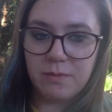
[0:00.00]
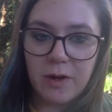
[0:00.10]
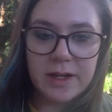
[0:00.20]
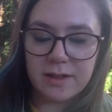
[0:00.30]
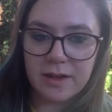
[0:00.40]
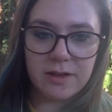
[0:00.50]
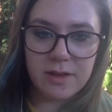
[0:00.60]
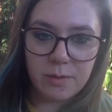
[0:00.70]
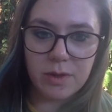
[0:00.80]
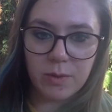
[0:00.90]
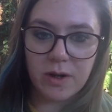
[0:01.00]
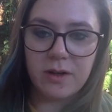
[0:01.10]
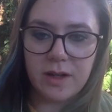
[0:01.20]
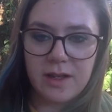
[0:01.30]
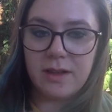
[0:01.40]
right-click on them with
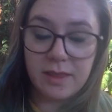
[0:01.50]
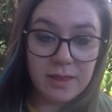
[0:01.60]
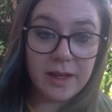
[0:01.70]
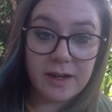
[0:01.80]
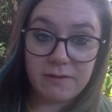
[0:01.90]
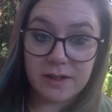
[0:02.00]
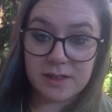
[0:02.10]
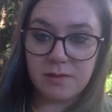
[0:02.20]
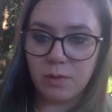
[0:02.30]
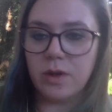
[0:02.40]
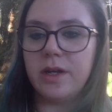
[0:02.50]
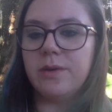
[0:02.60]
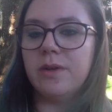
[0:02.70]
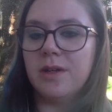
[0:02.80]
Word, and let it fix it for you.